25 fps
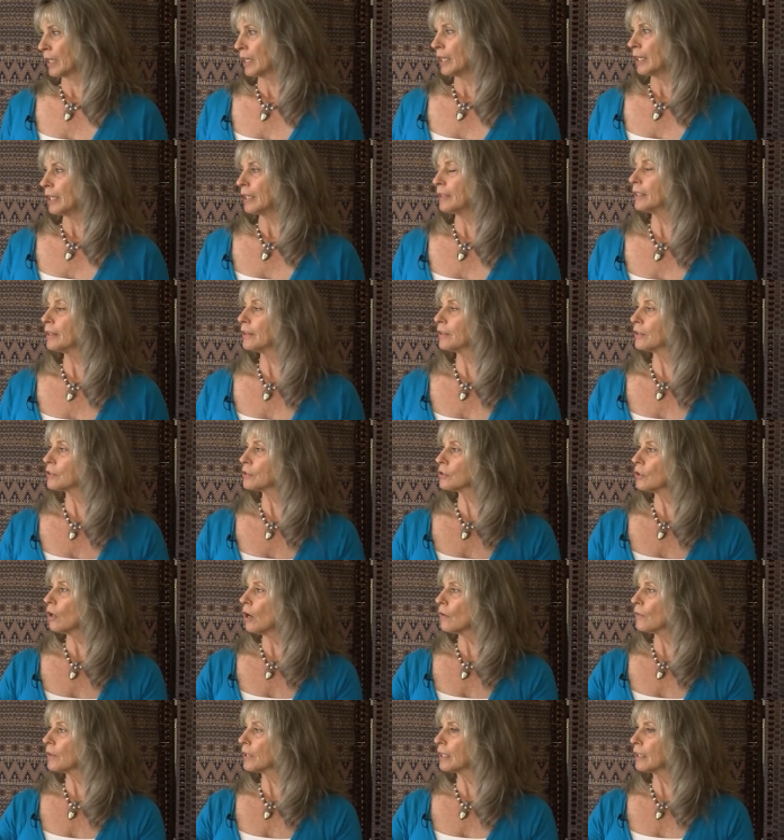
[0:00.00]
And then there's
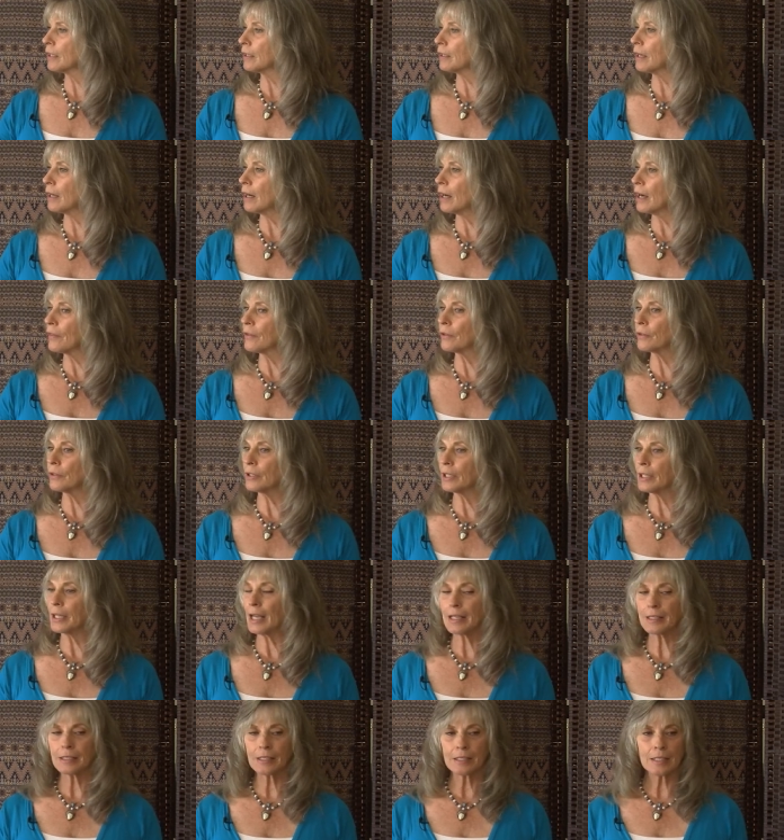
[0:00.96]
all the other
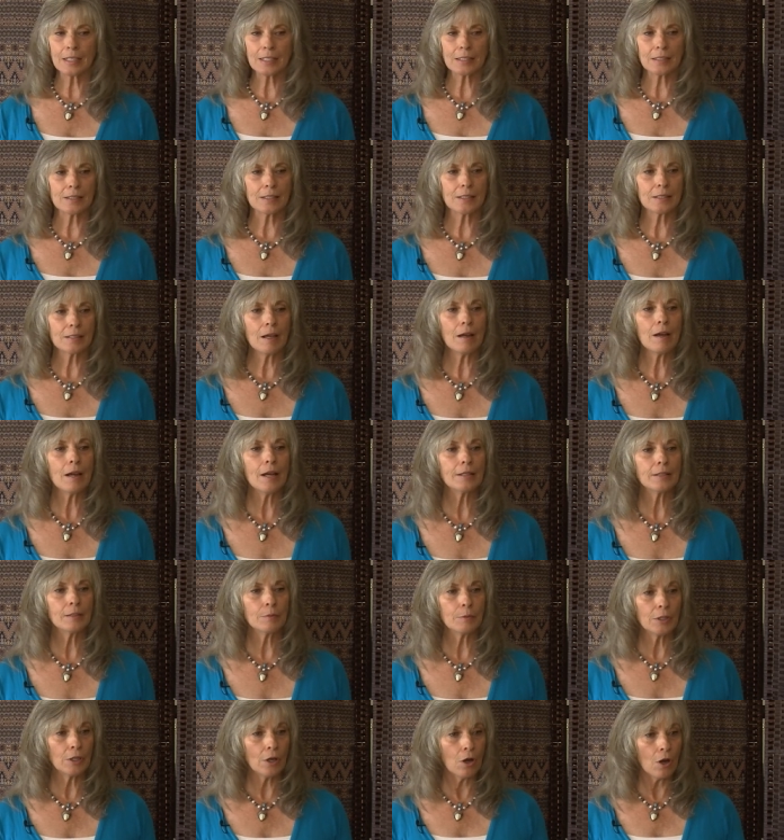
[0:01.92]
entities inside
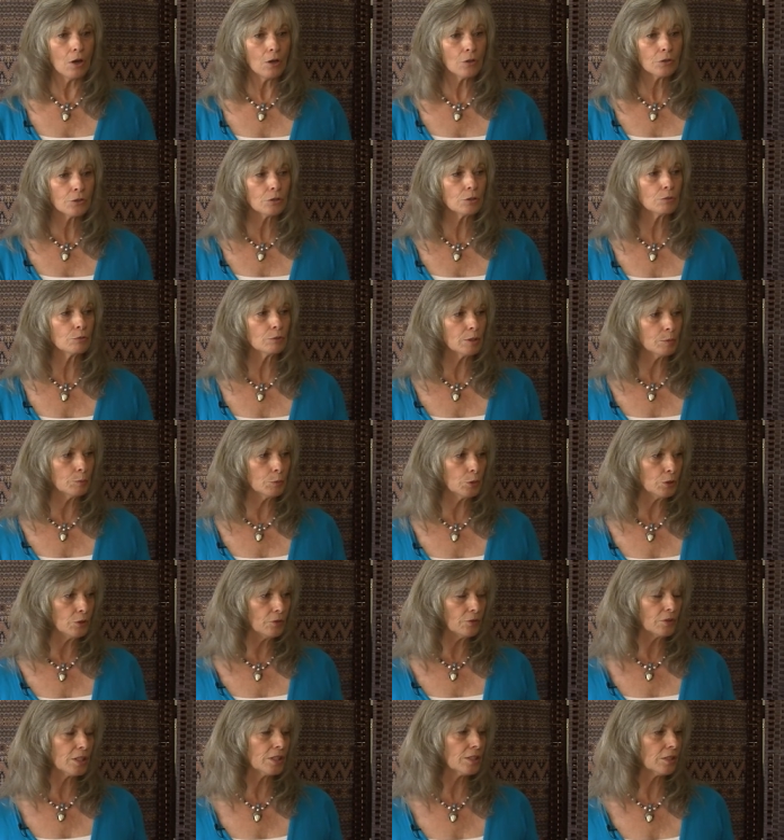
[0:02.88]
that we also
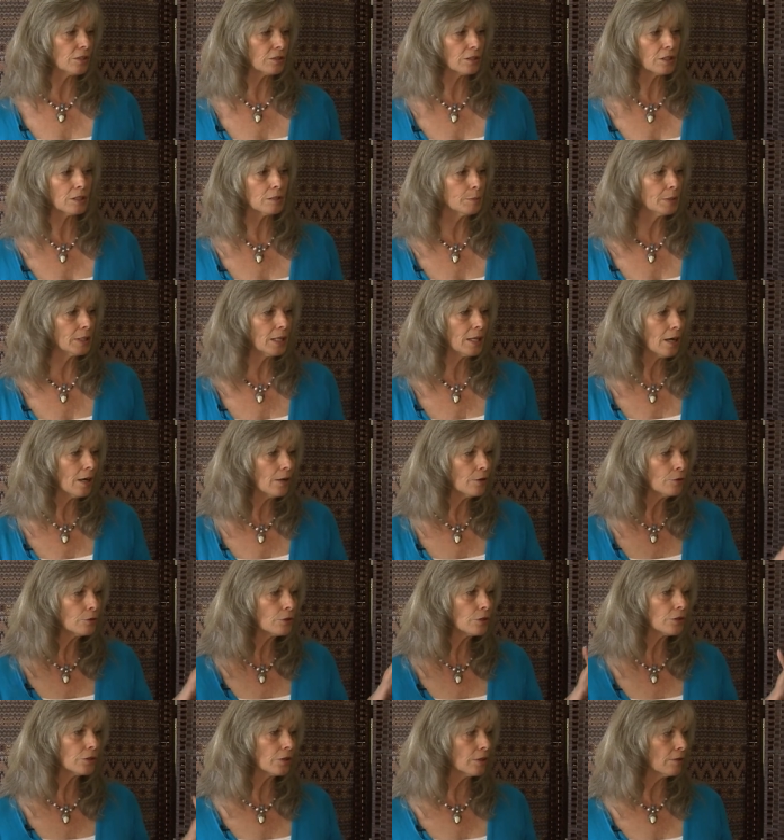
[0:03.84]
remove, because there's going to be
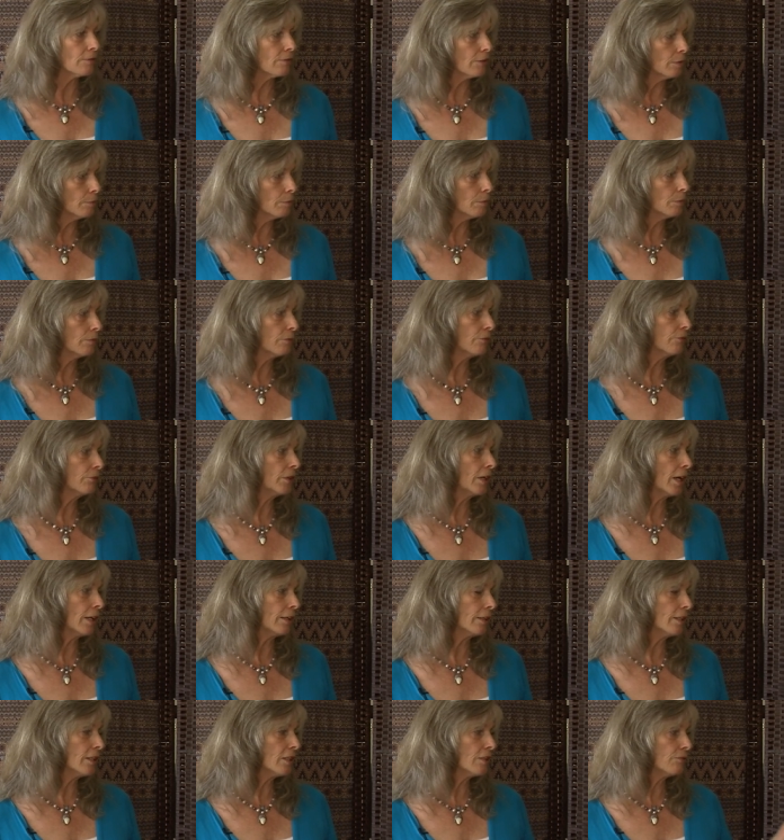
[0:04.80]
hundreds of them,
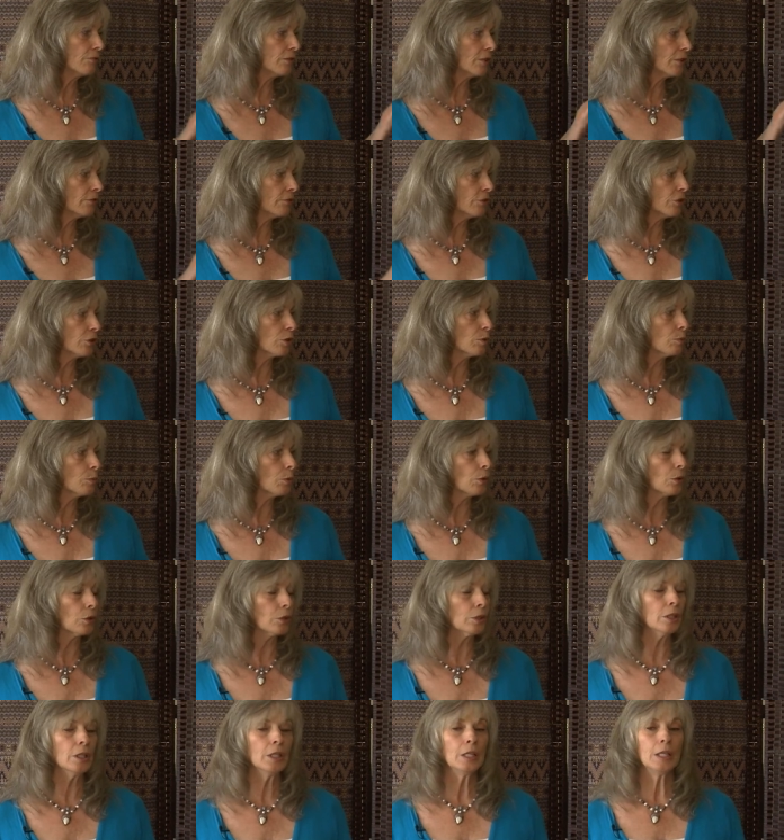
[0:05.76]
at least fifty or
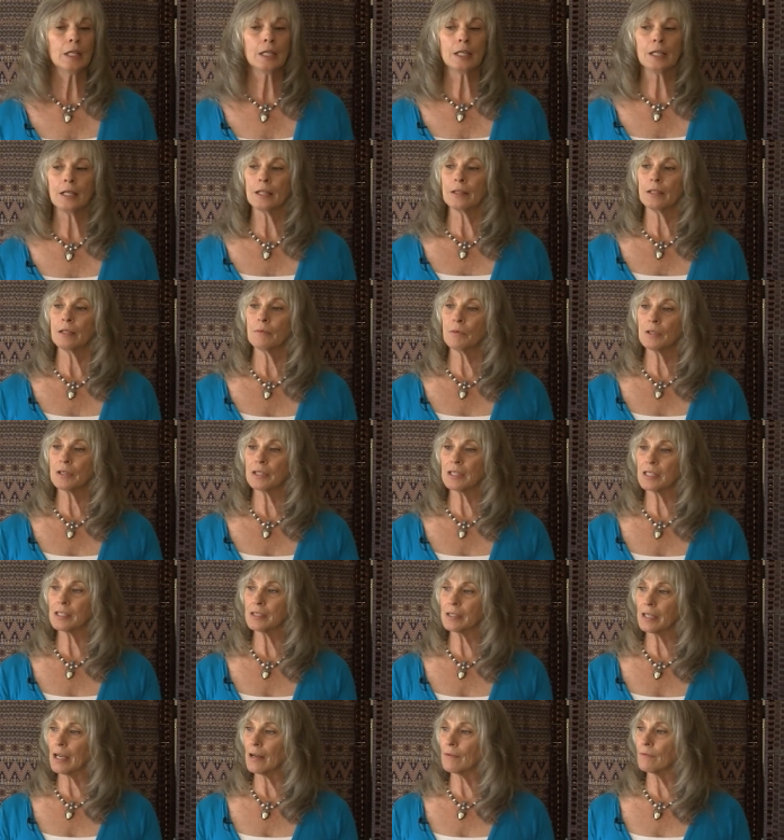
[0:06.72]
more, with the
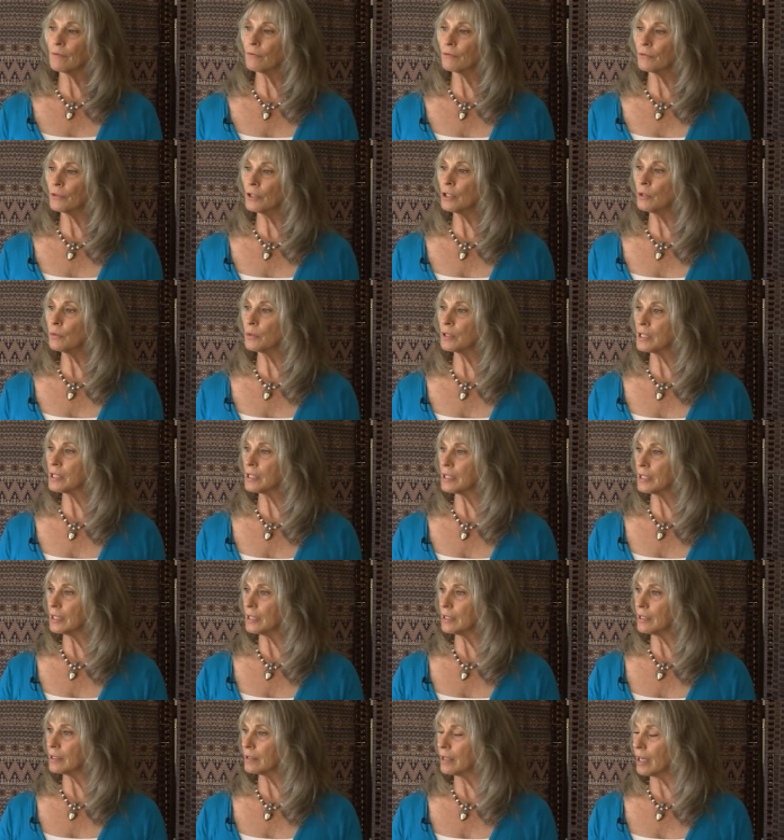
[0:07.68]
same
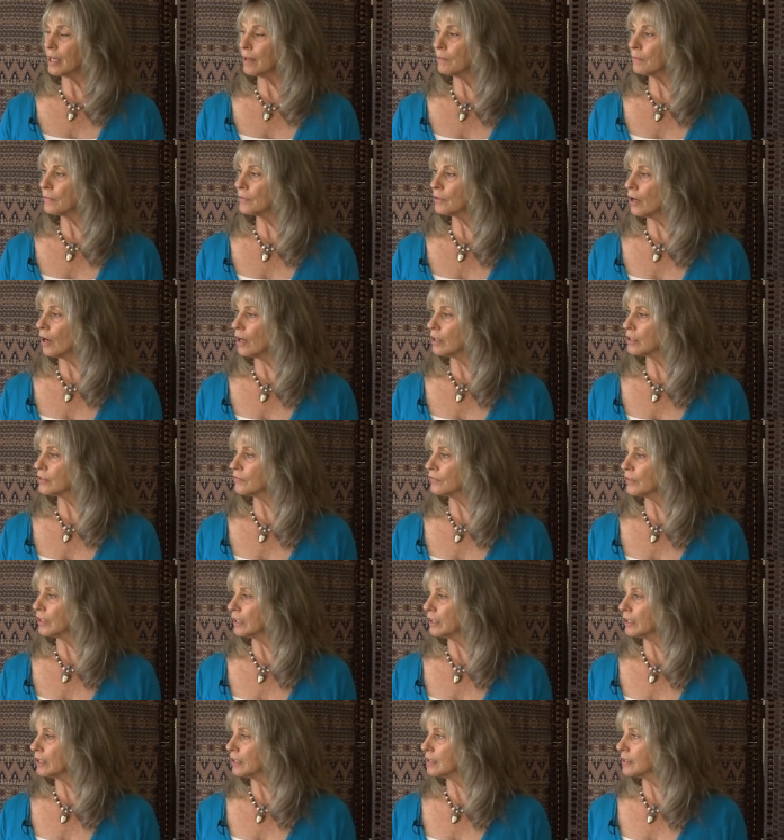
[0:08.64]
frequencies, same thoughts,
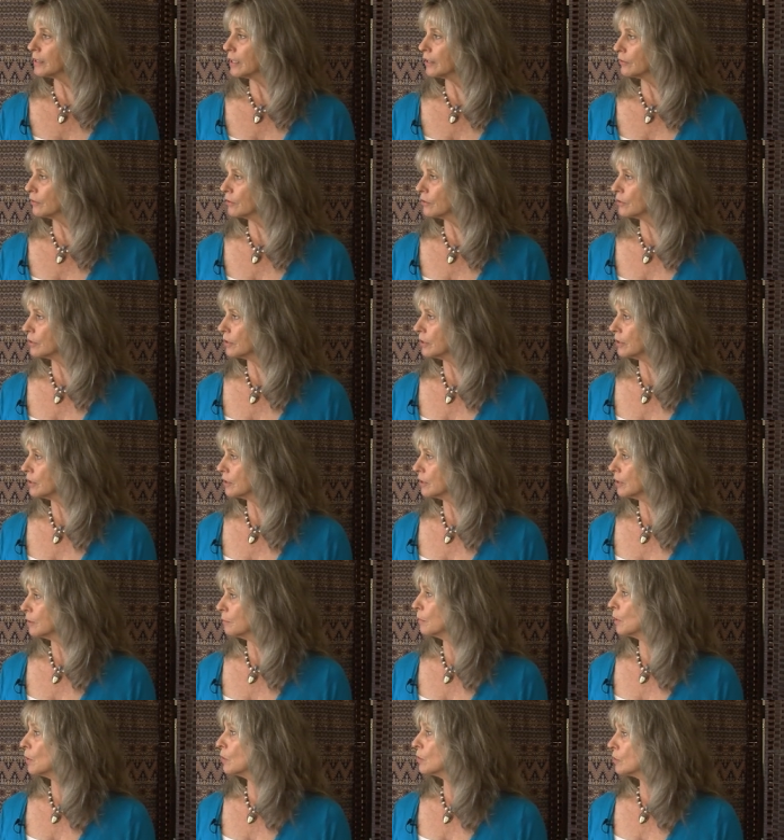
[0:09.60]
feelings, energies,
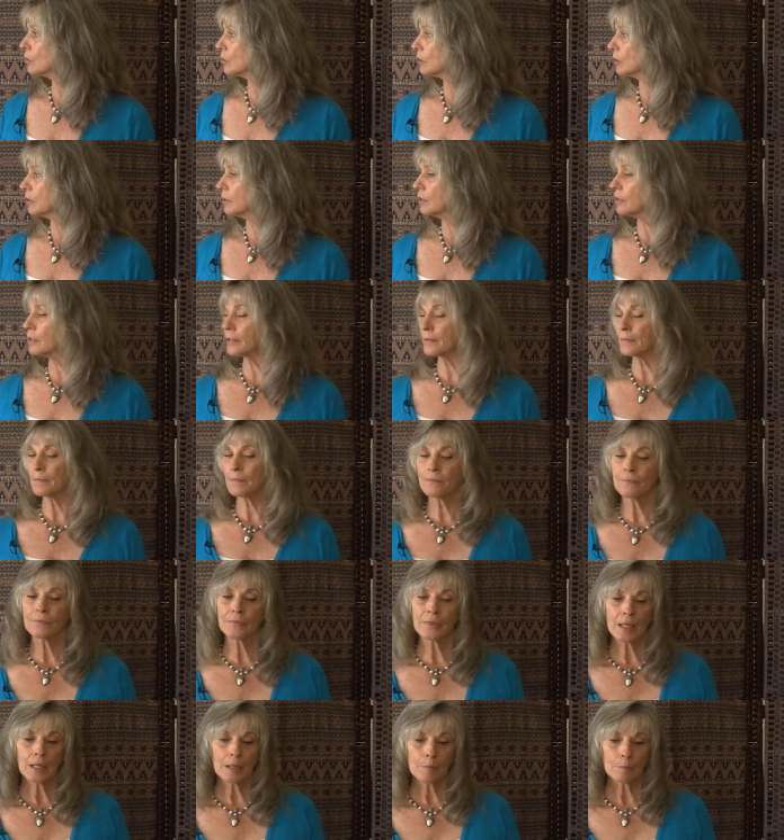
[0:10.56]
emotions,
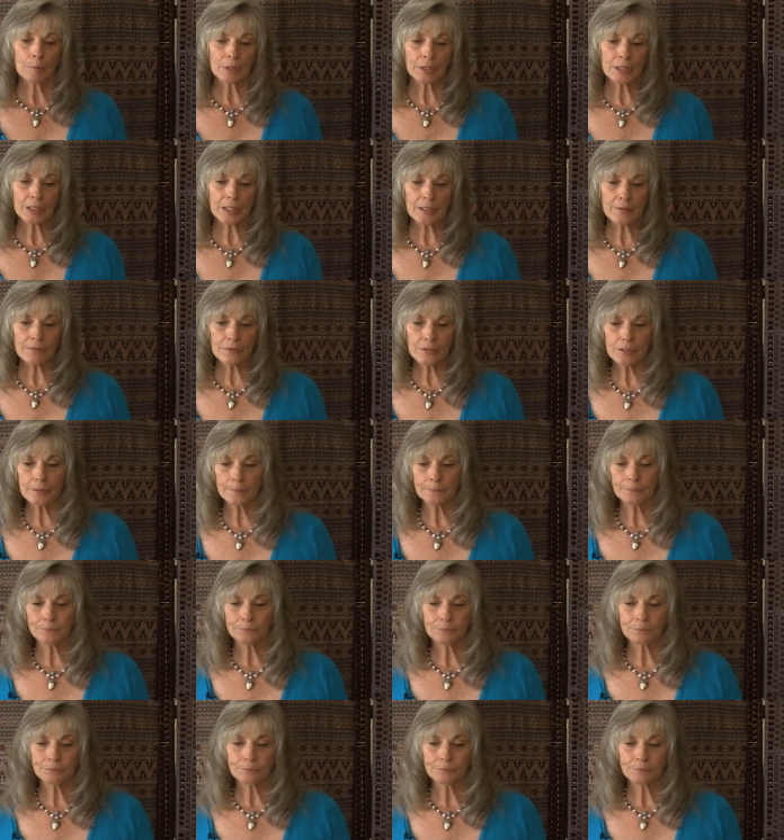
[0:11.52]
beliefs,